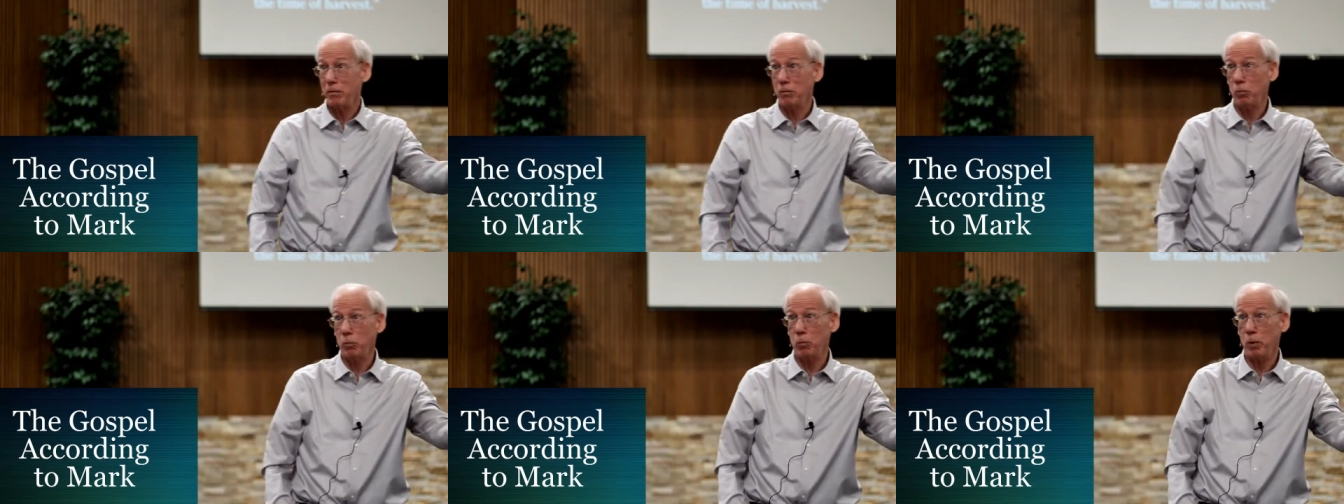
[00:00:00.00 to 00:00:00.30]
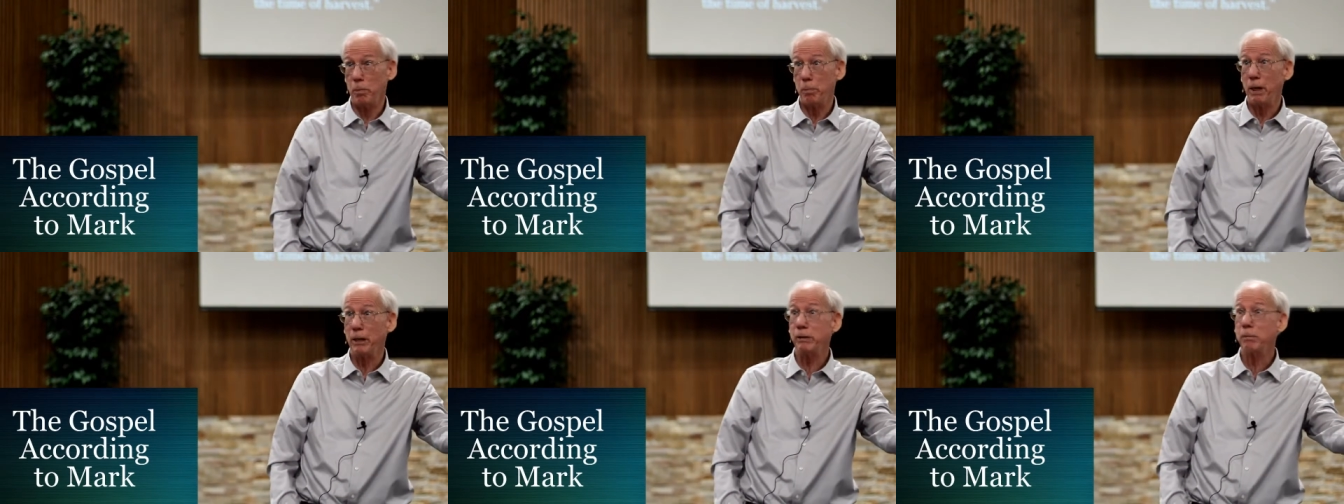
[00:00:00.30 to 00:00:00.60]

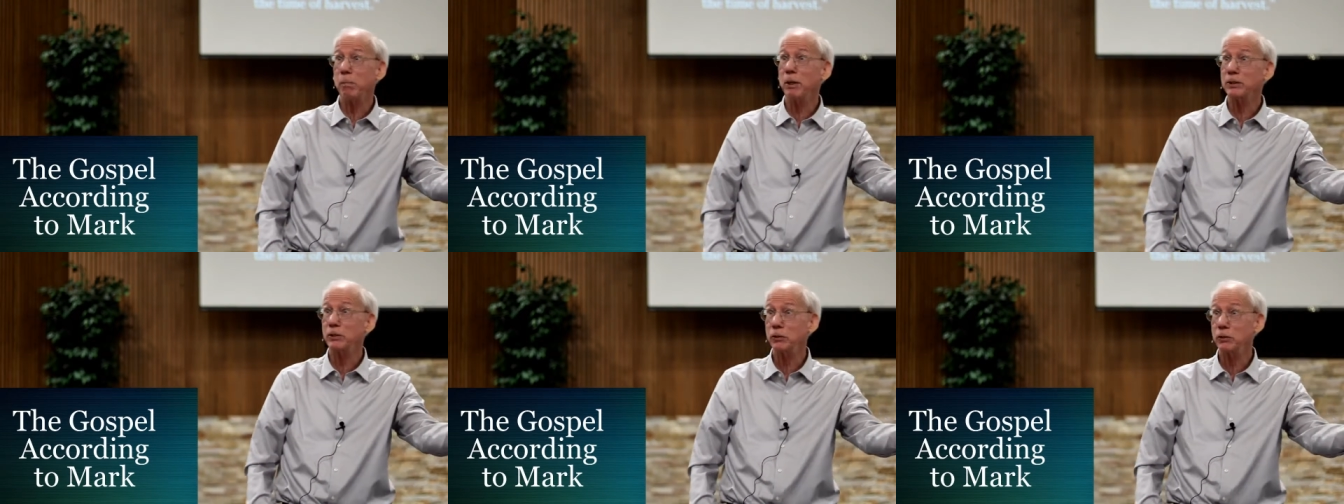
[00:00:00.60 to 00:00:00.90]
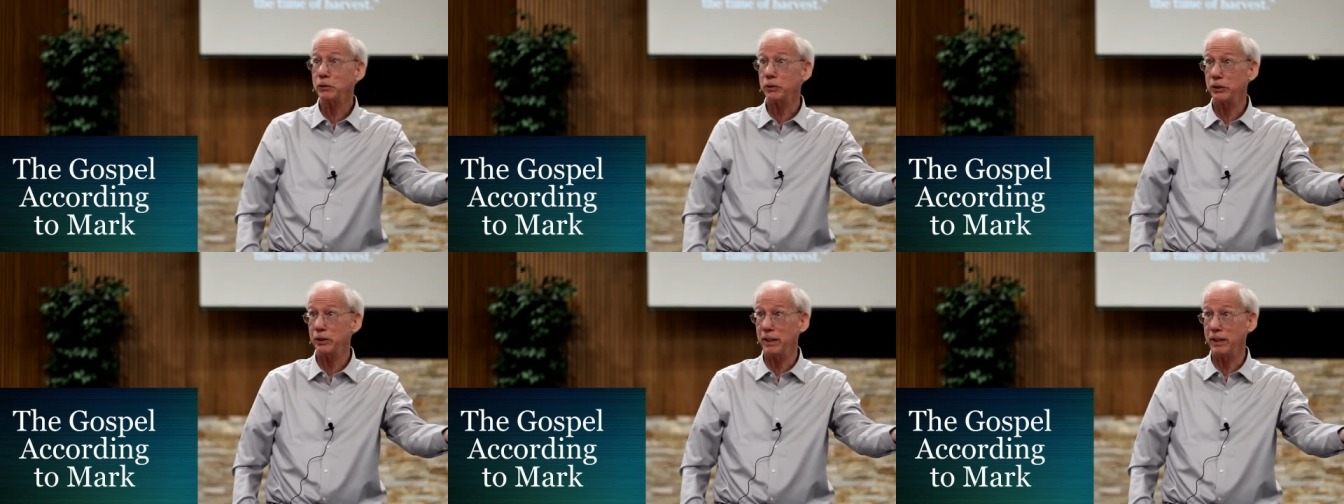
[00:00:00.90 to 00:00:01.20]
What about the
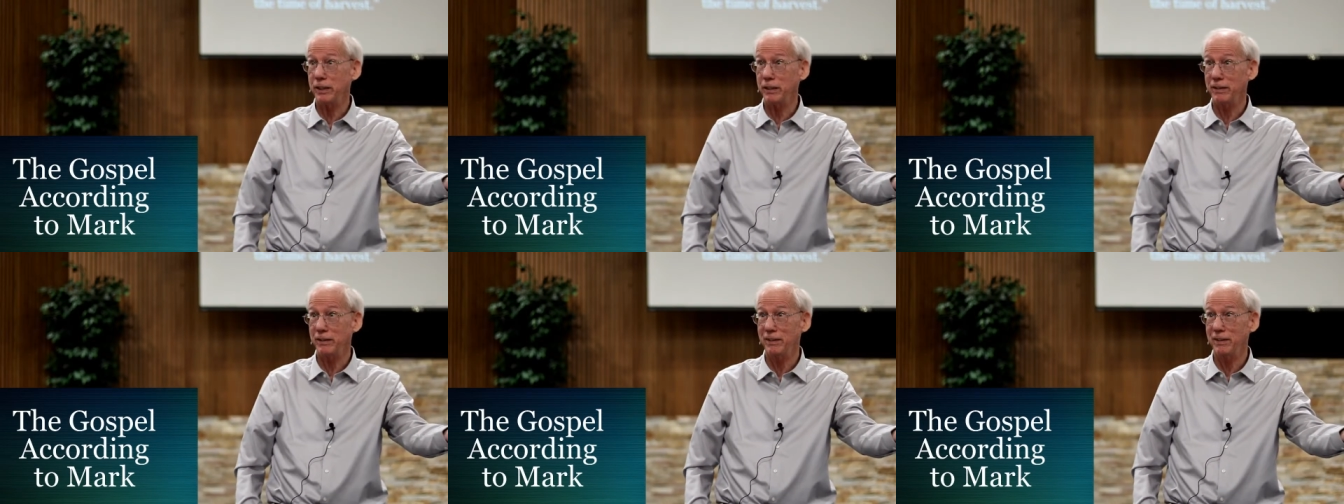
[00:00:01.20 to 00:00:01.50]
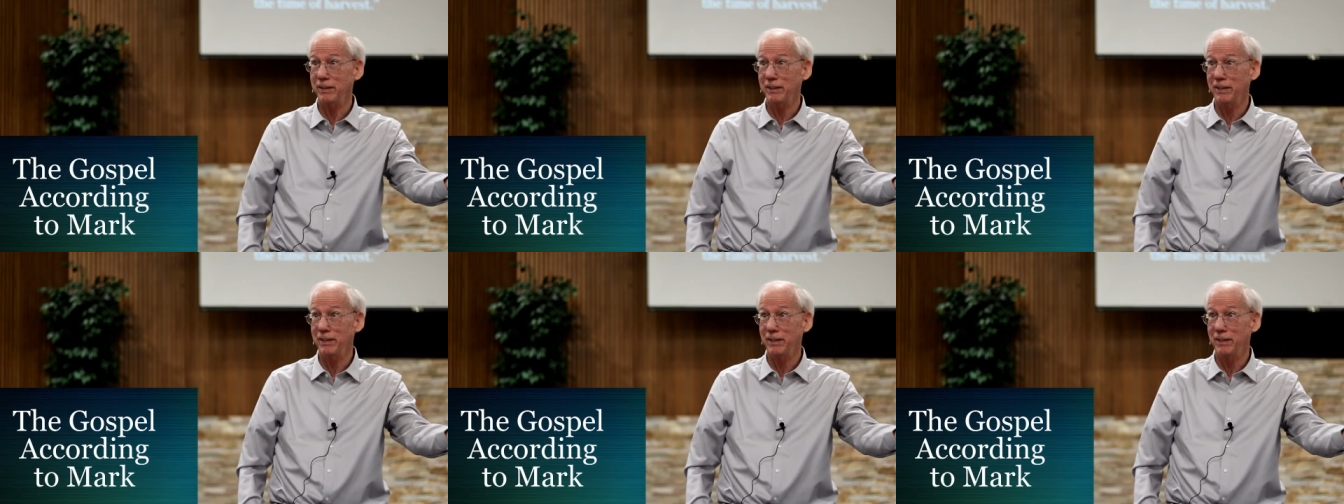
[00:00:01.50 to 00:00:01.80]
mustard seed?
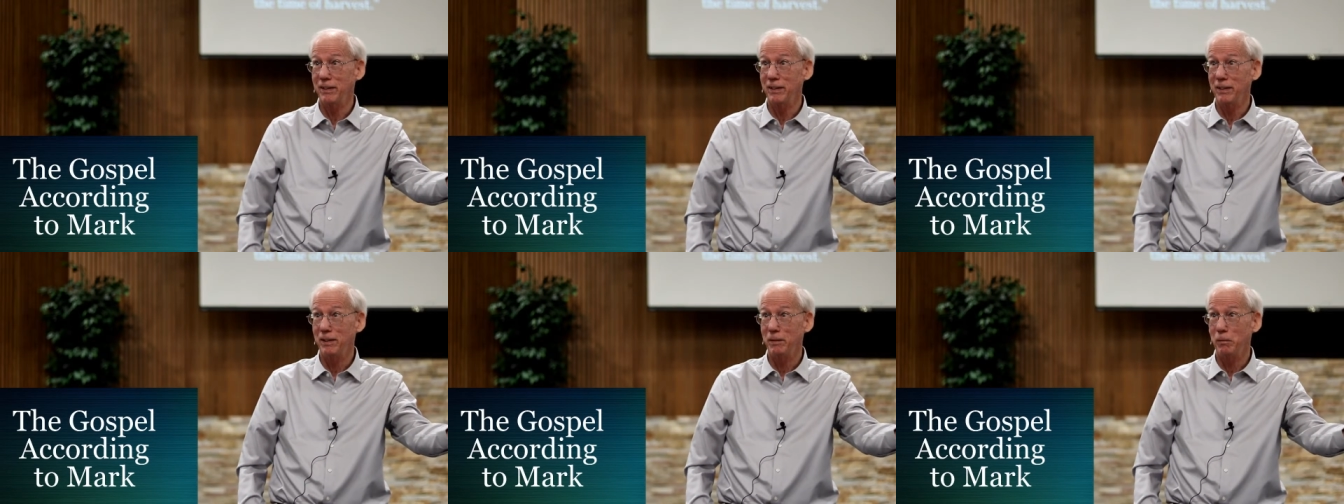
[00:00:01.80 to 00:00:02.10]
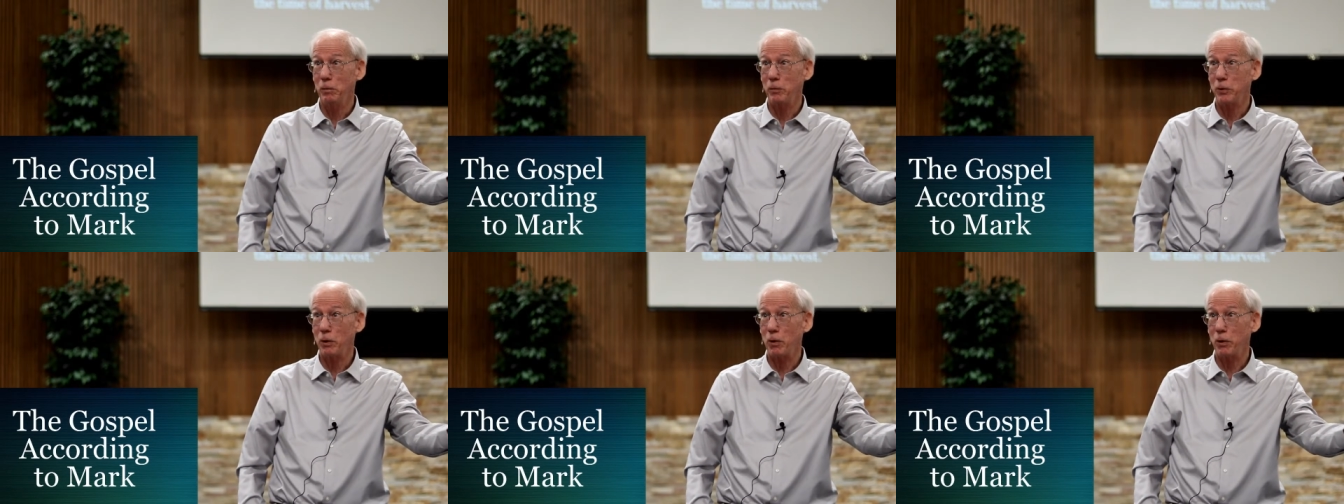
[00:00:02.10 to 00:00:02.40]

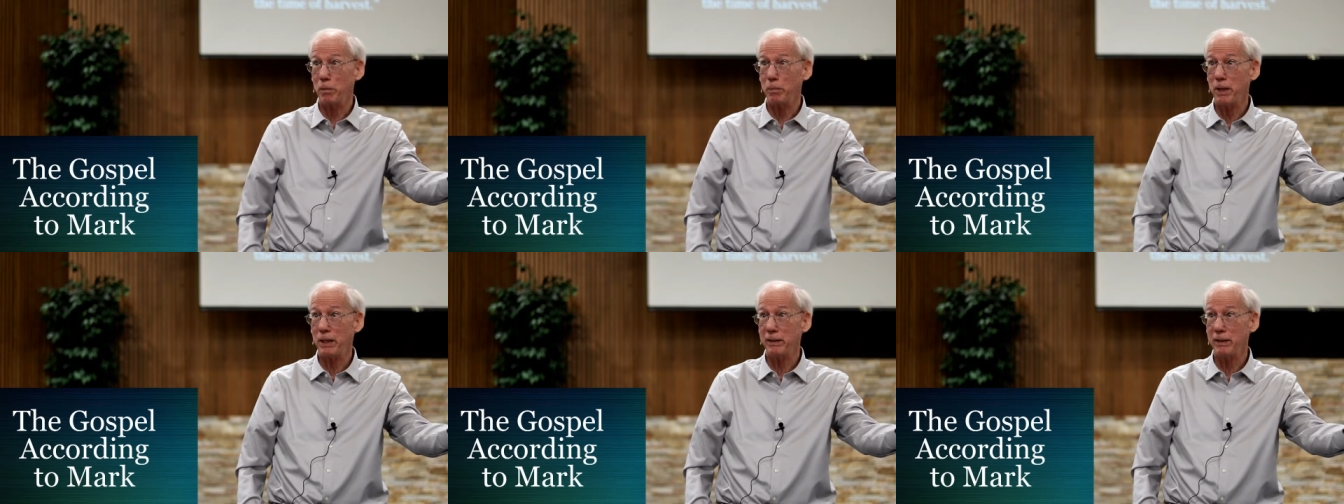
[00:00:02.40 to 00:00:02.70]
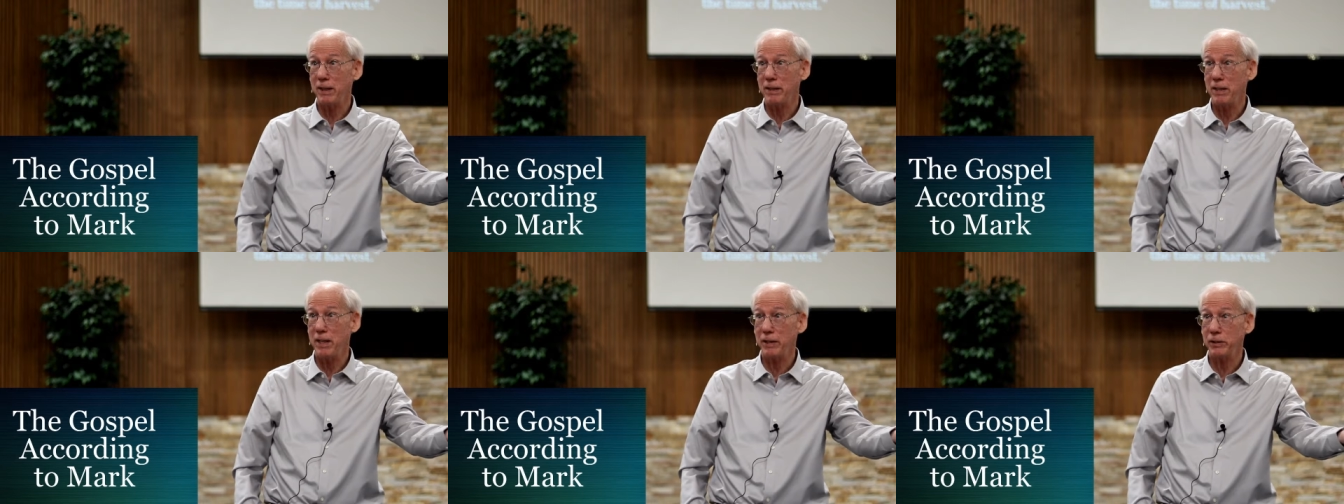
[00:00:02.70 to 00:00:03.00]
We'll talk
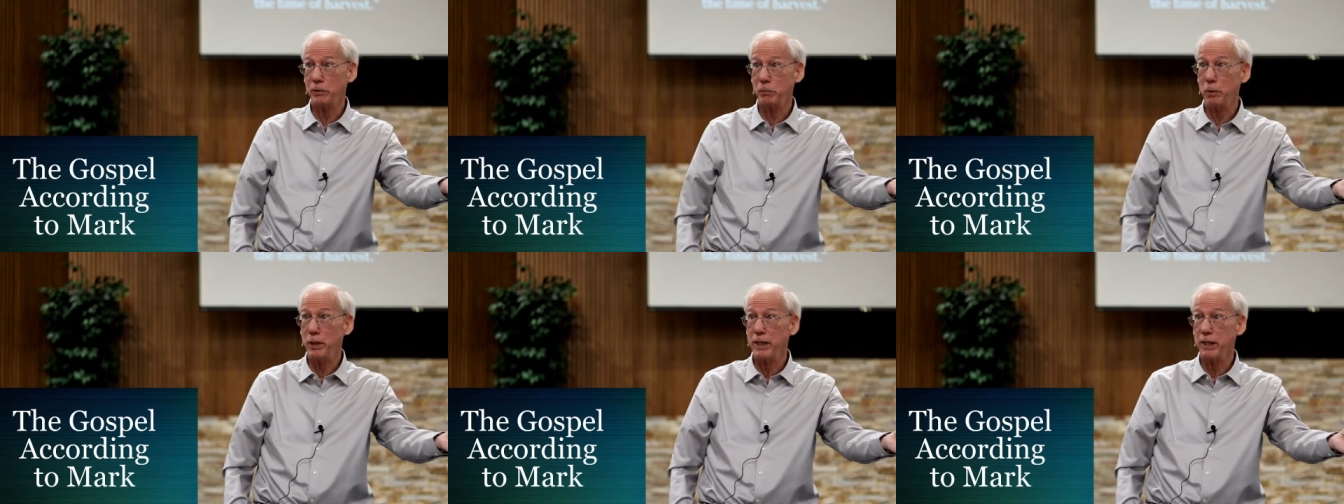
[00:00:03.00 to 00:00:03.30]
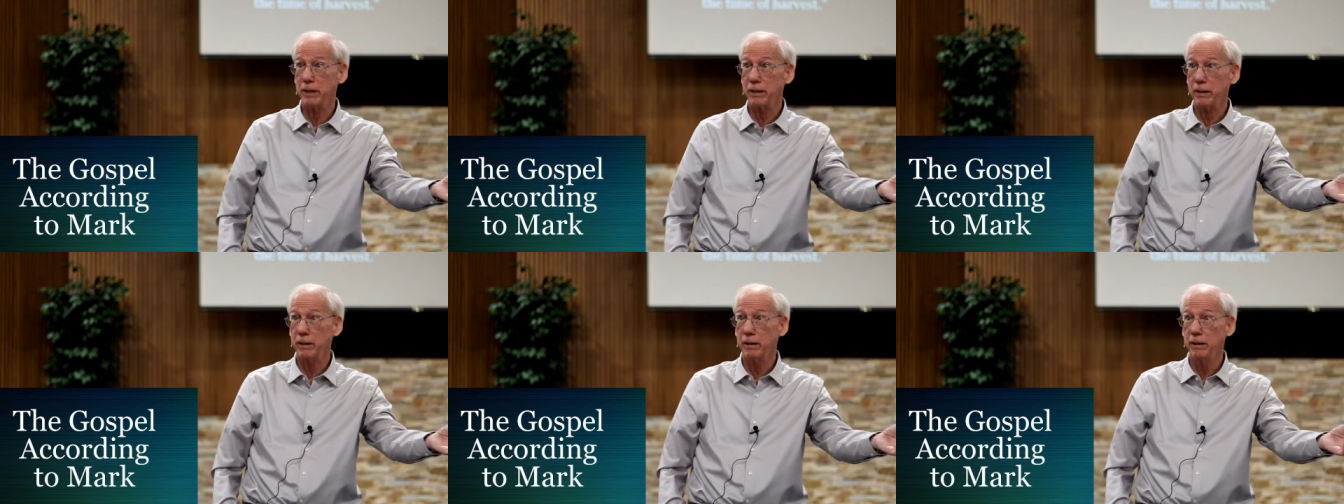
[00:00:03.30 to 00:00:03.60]
about that next
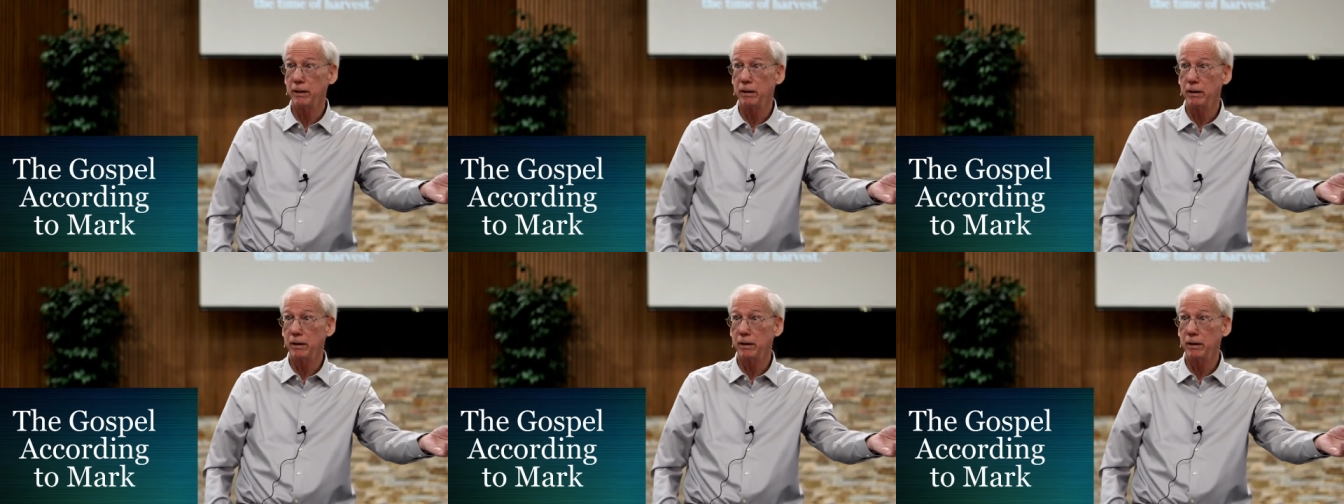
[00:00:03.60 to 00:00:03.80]
week.